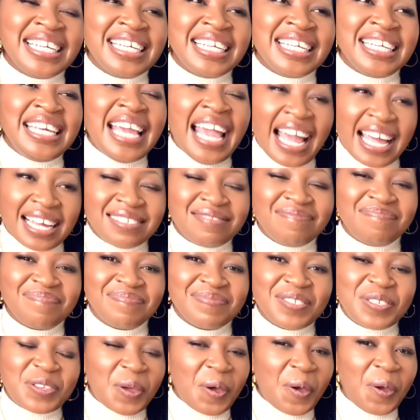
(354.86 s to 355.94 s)
yeah,
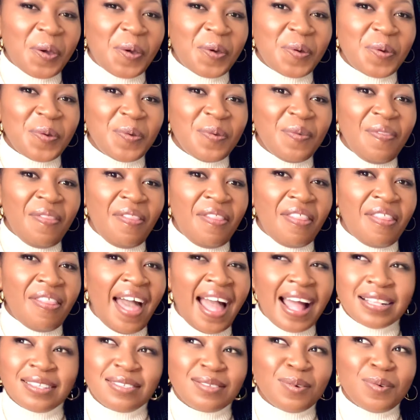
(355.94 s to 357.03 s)
so
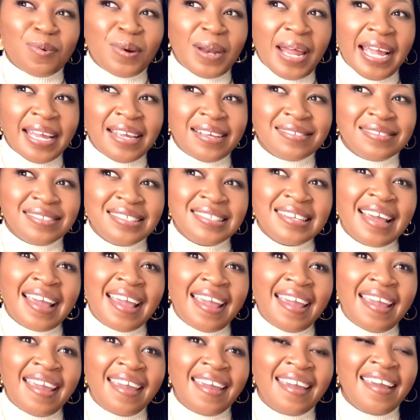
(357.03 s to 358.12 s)
that's all I can
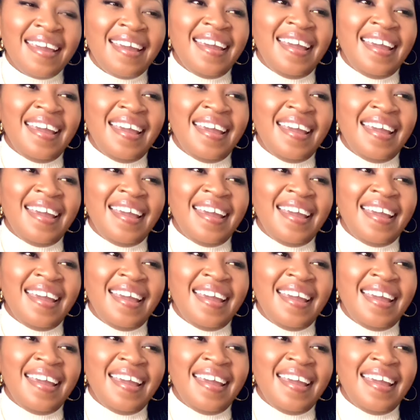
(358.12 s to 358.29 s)
say.